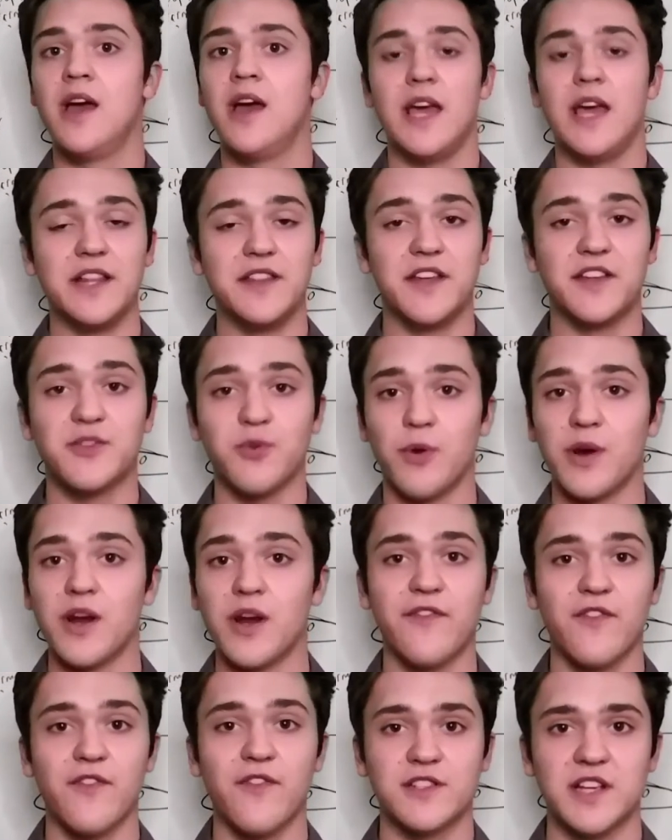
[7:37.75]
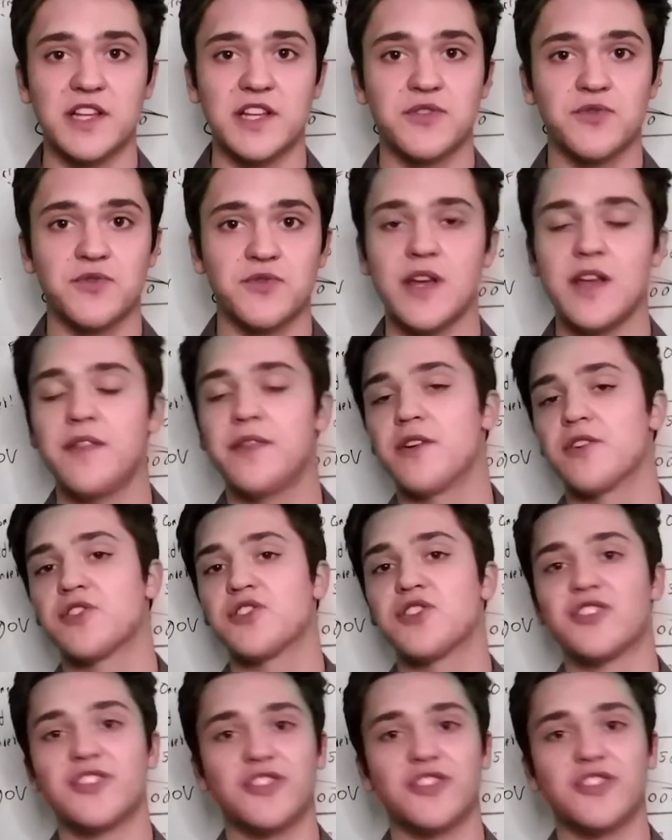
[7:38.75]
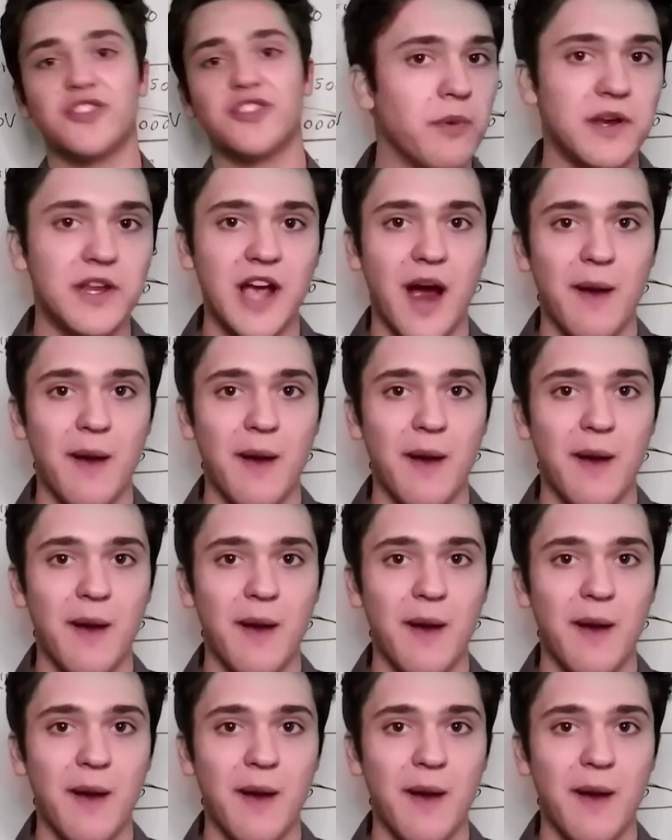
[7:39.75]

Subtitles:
In the 21st century, there's so many